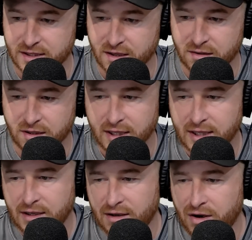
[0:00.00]
So
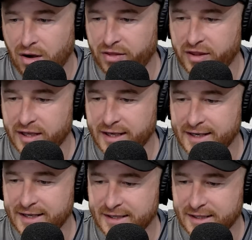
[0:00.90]
not the
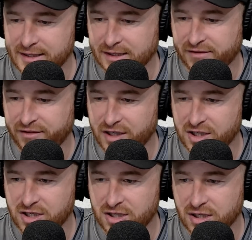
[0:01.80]
easiest
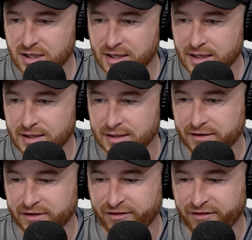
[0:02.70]
finish for